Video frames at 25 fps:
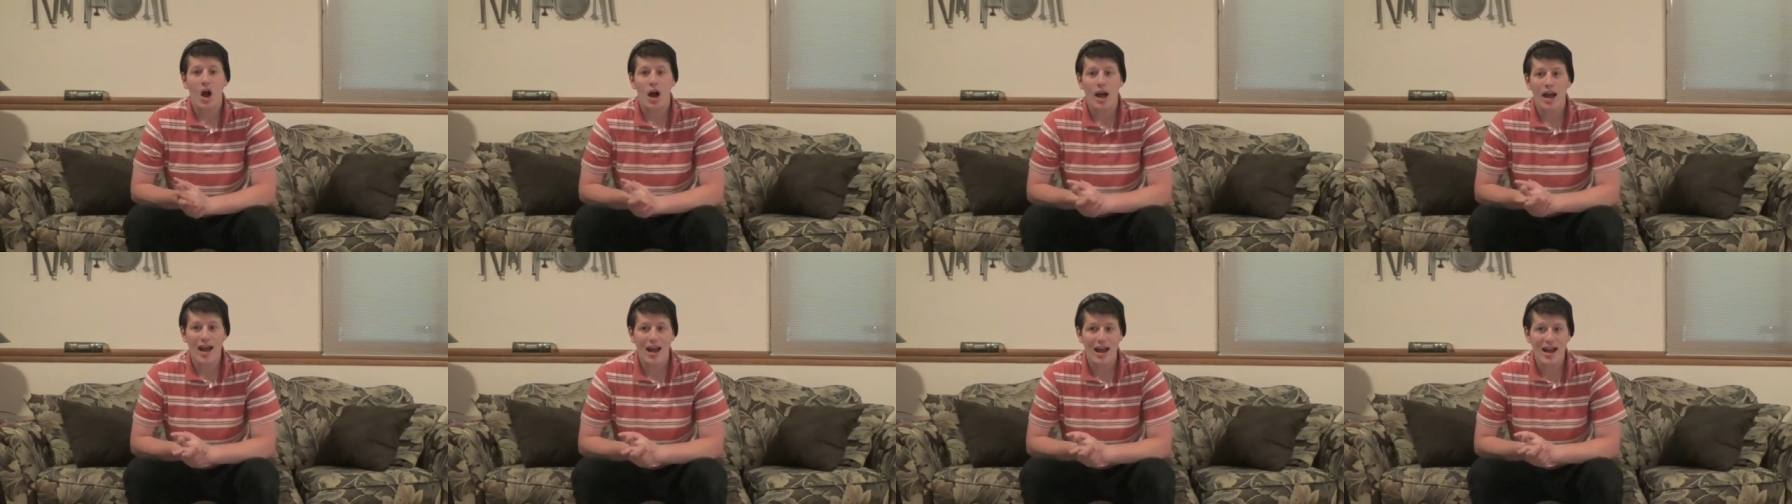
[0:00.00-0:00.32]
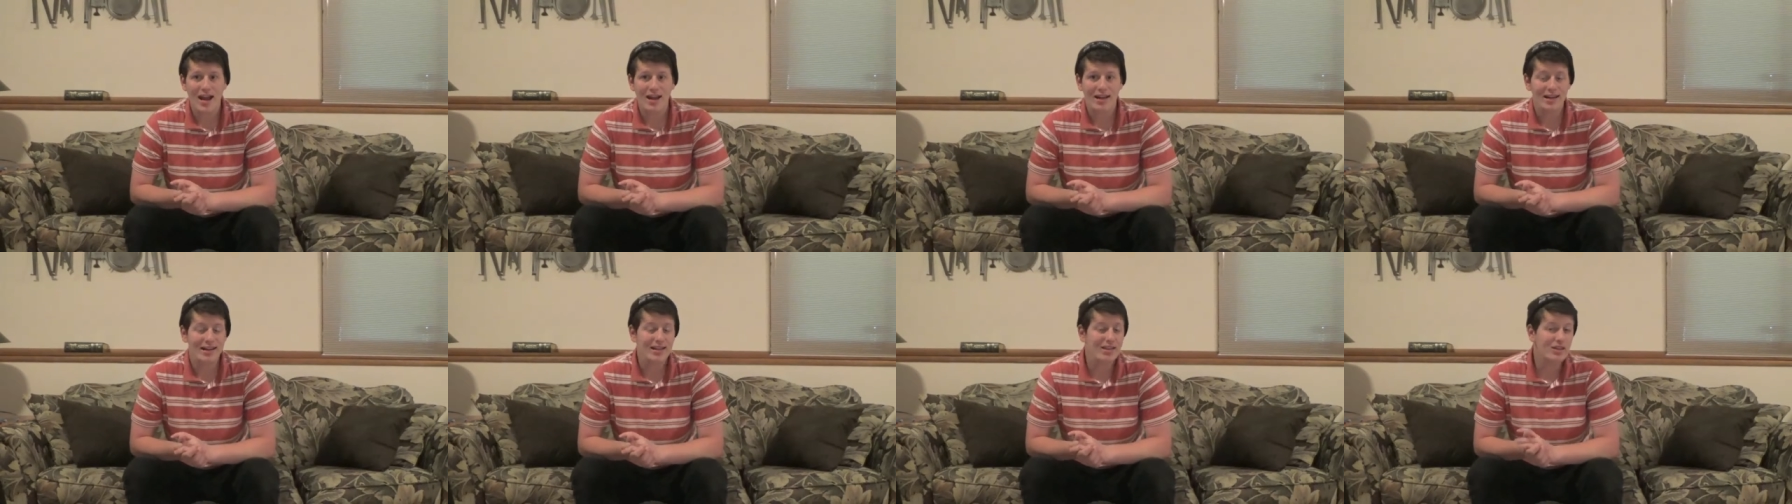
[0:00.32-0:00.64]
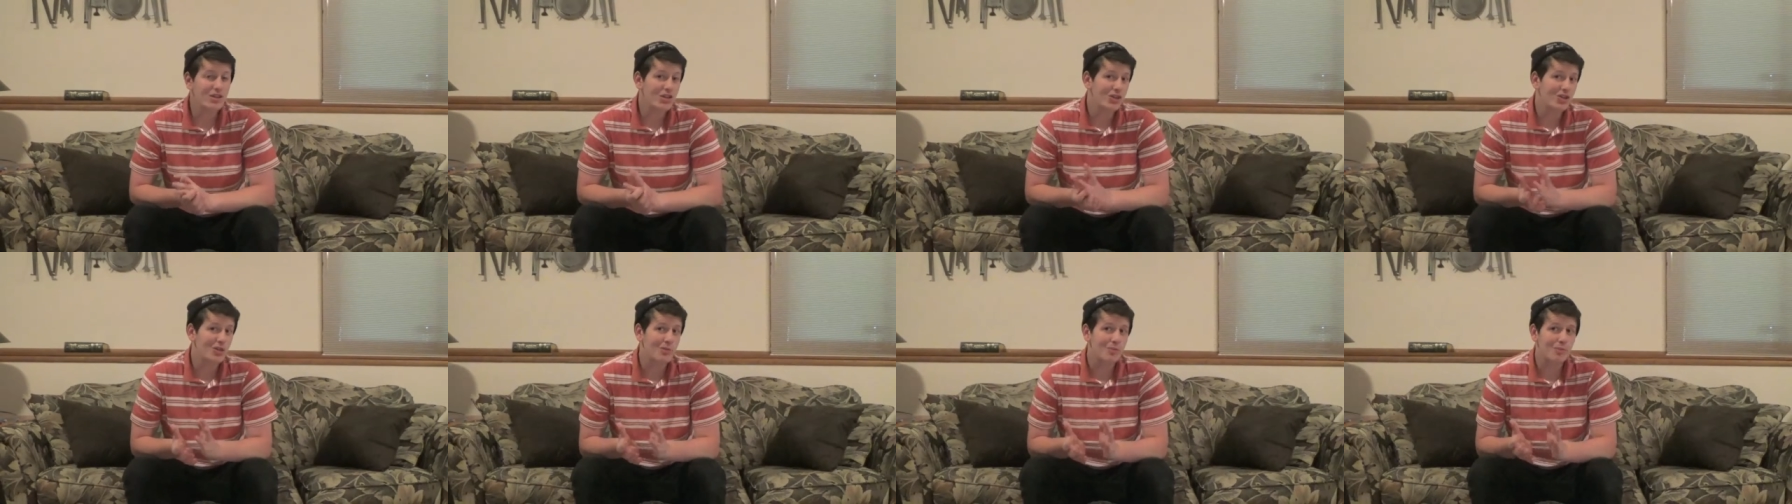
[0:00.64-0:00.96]
And it's
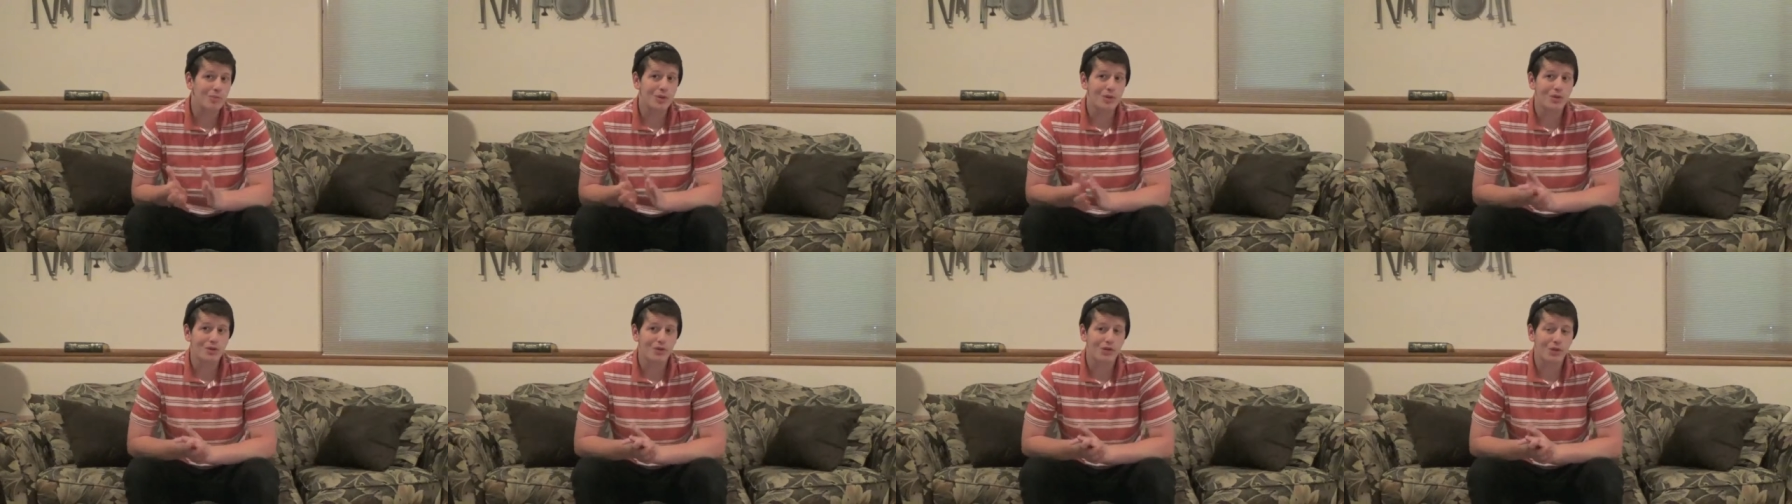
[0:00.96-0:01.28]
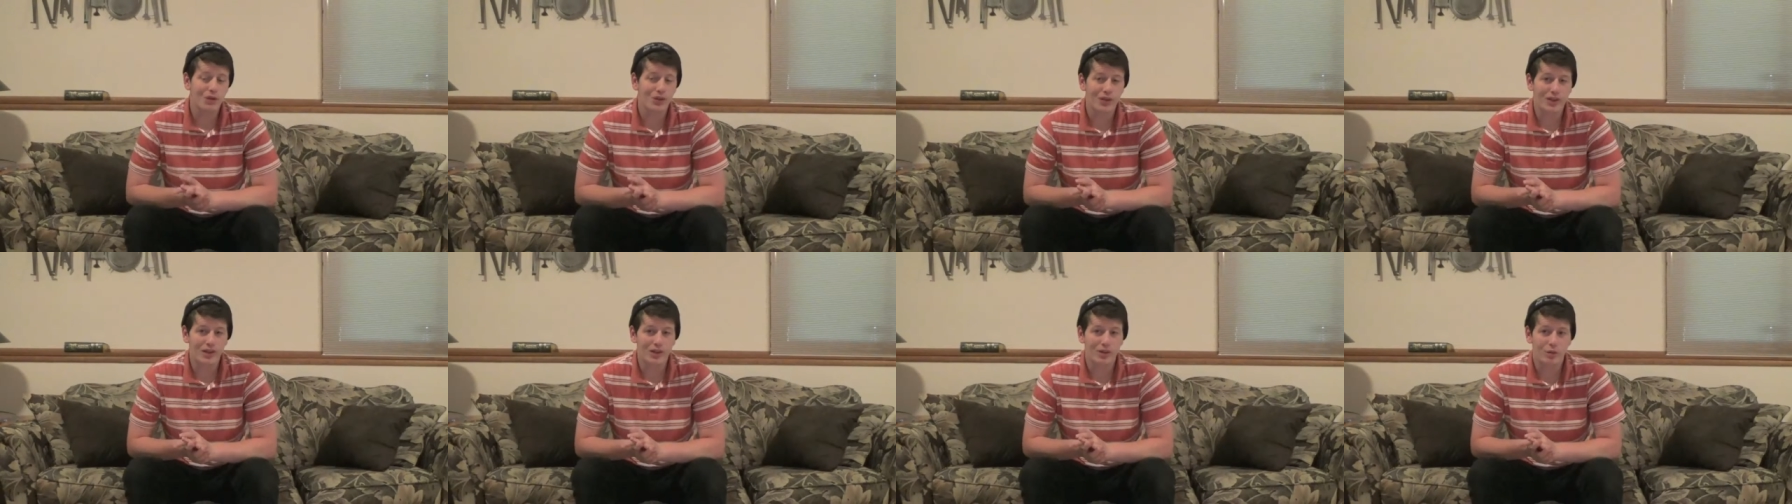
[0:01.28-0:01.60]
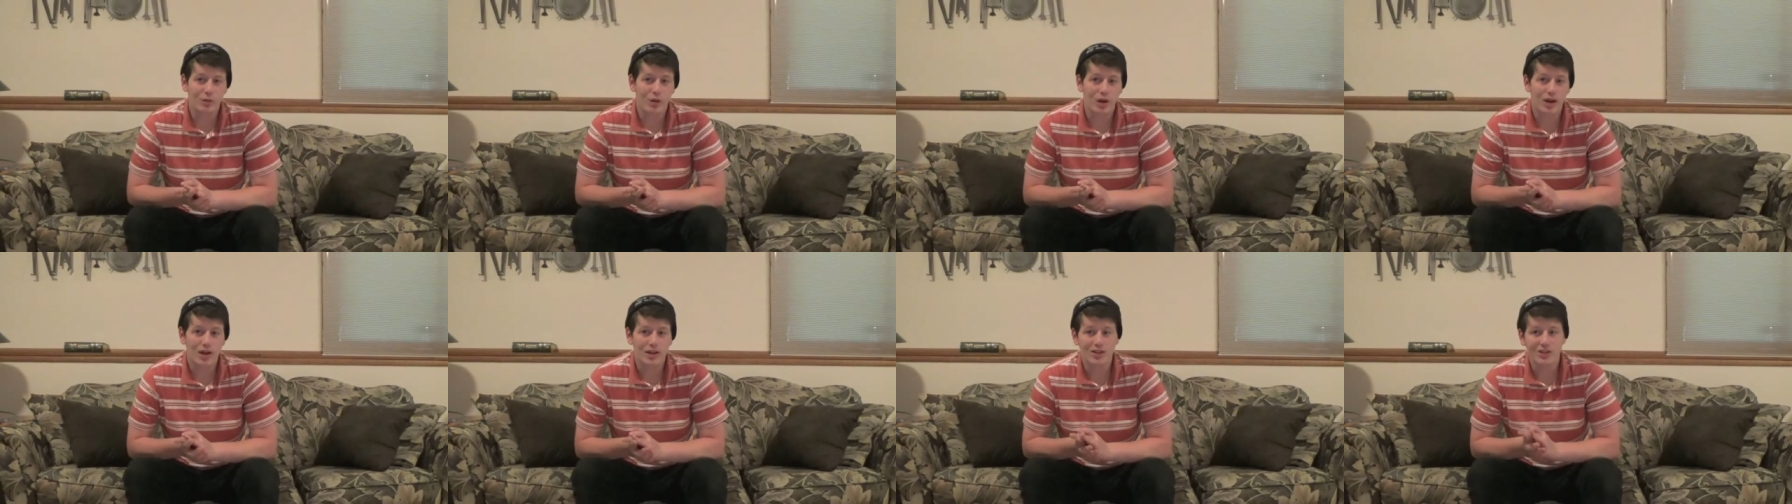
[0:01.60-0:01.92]
just a beautiful thing to
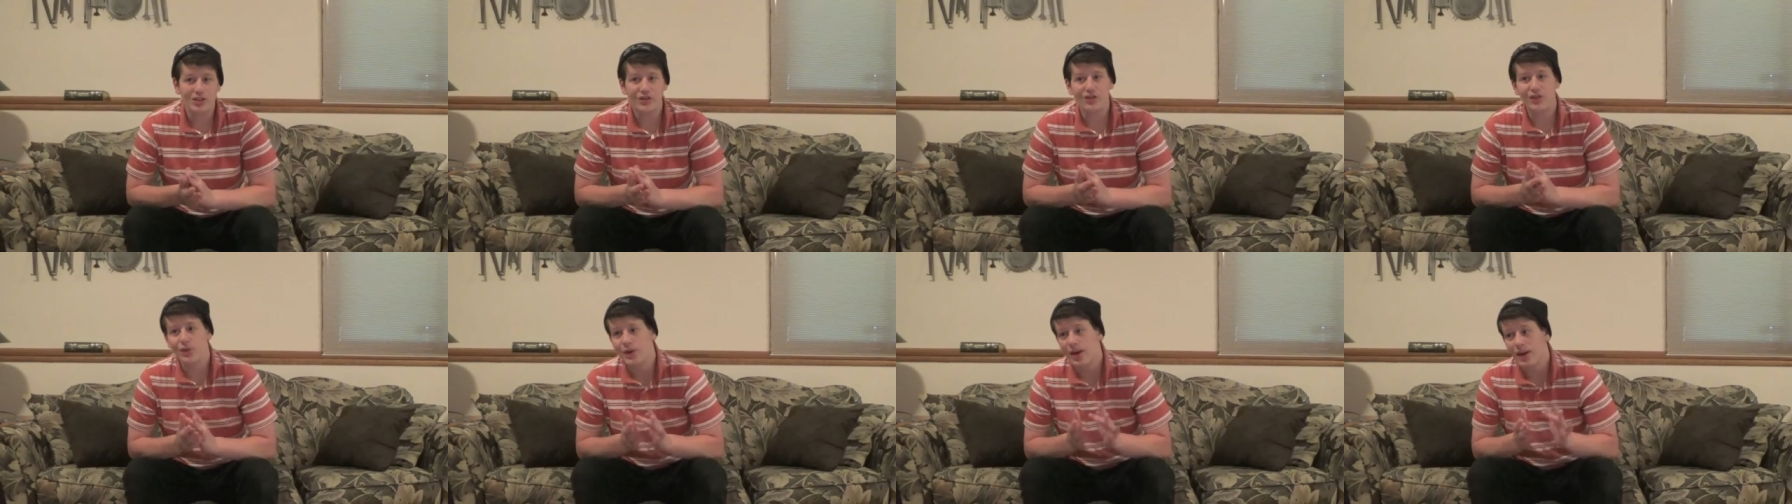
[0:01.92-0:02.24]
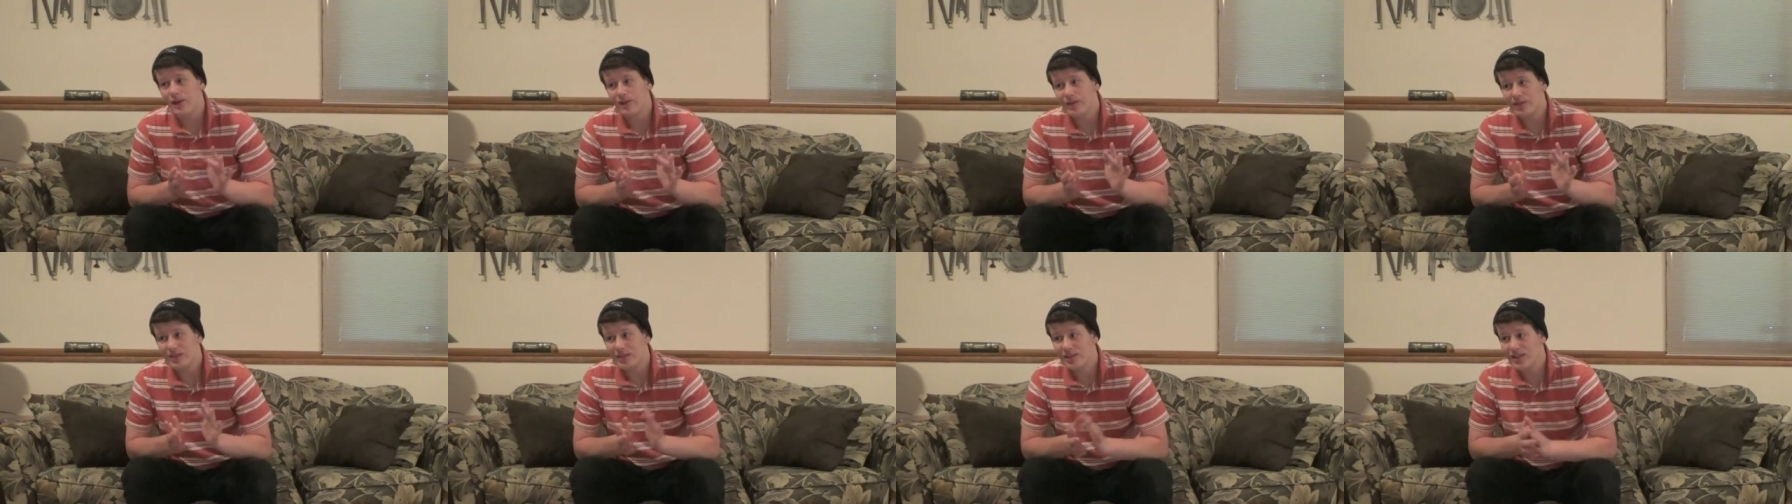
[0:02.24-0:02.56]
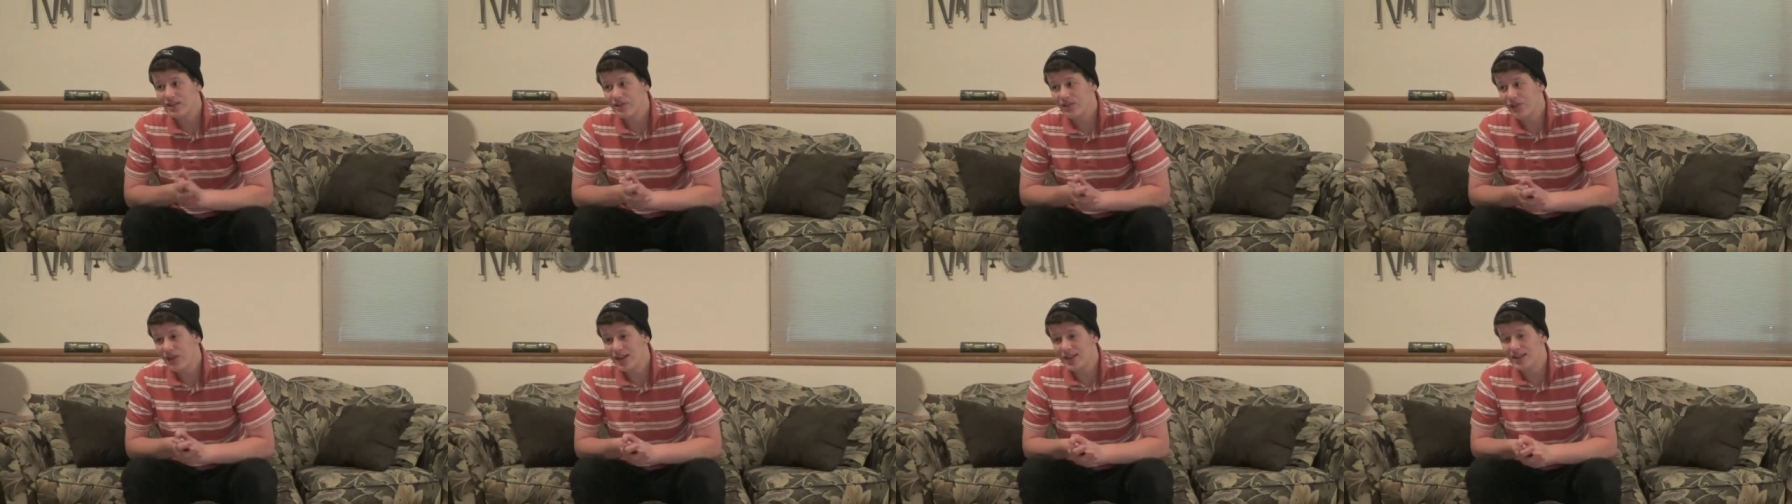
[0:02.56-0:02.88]
watch. If you haven't
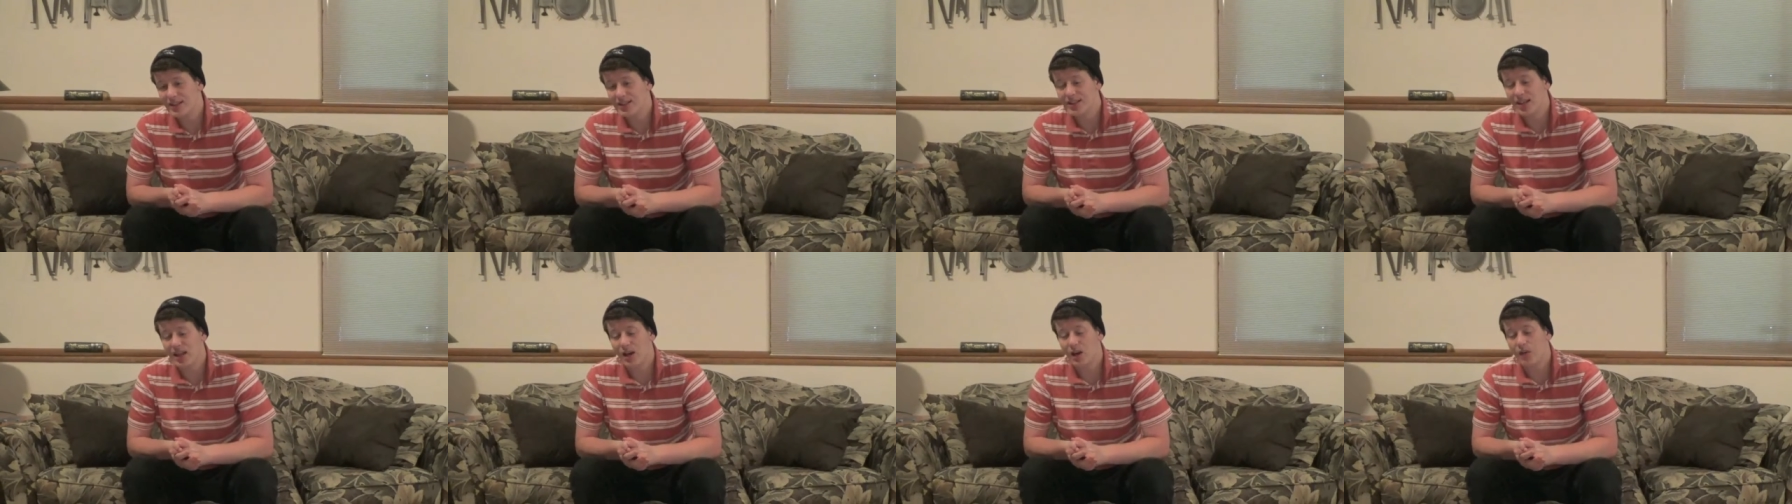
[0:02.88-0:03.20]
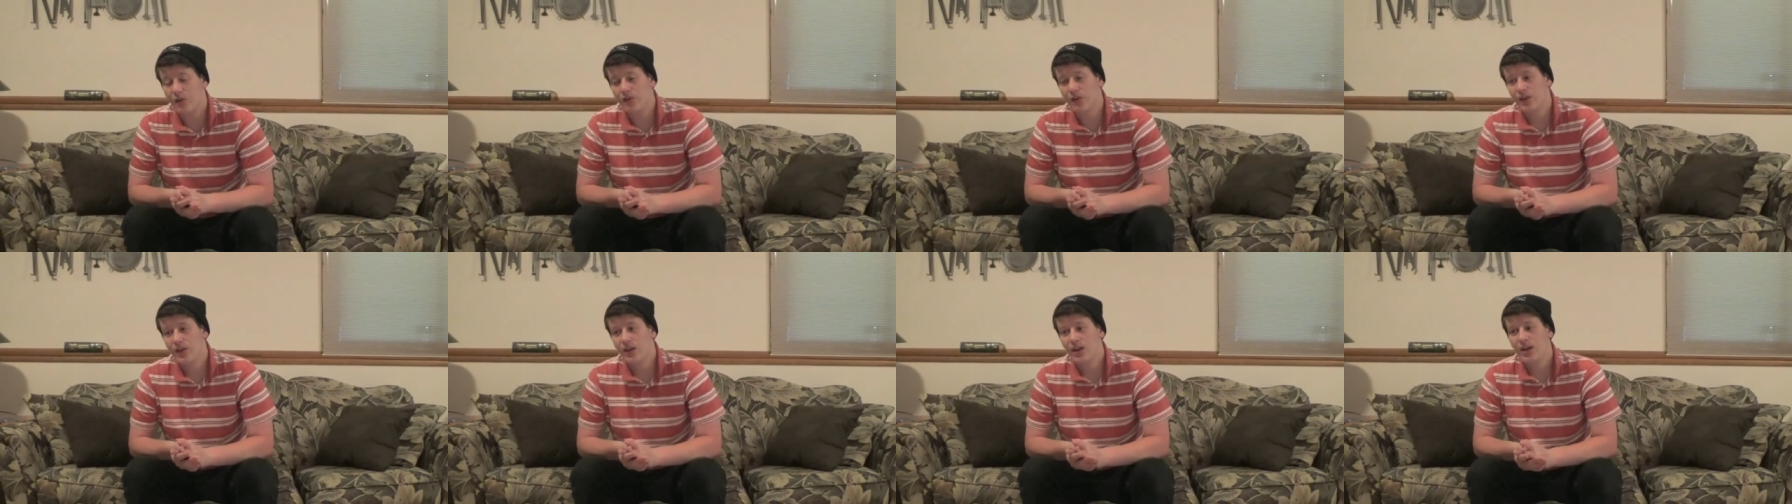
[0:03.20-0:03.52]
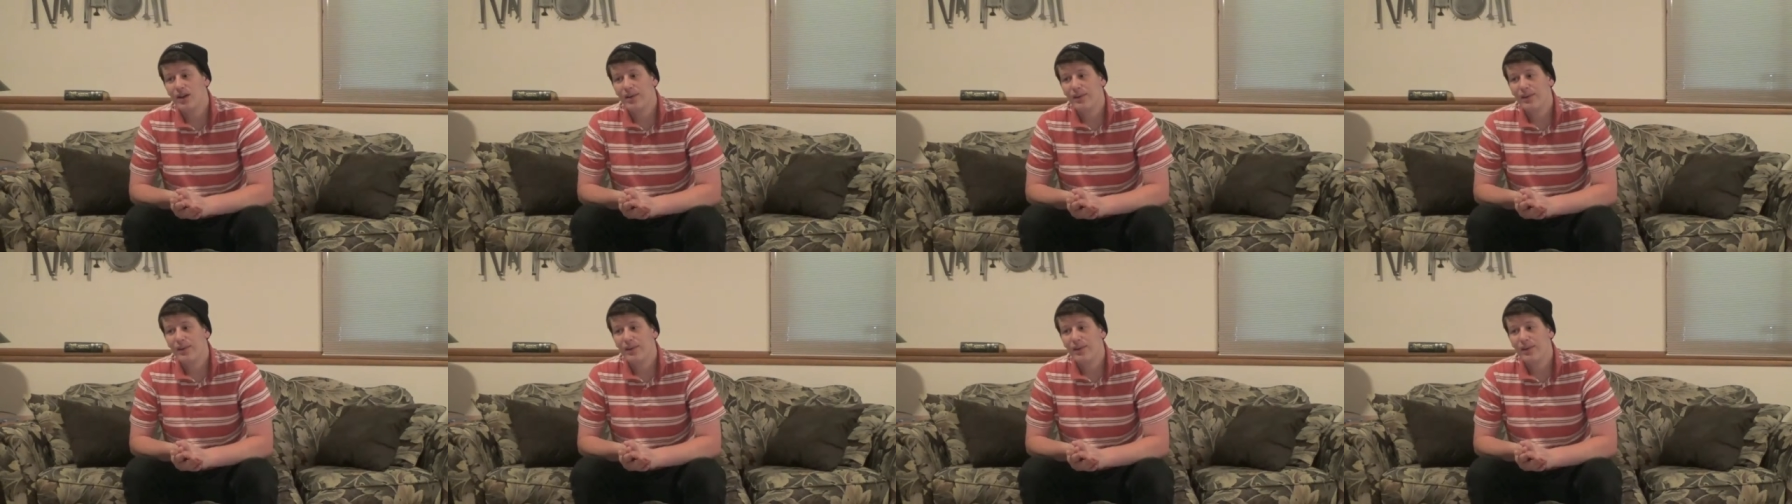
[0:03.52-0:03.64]
seen Face Off,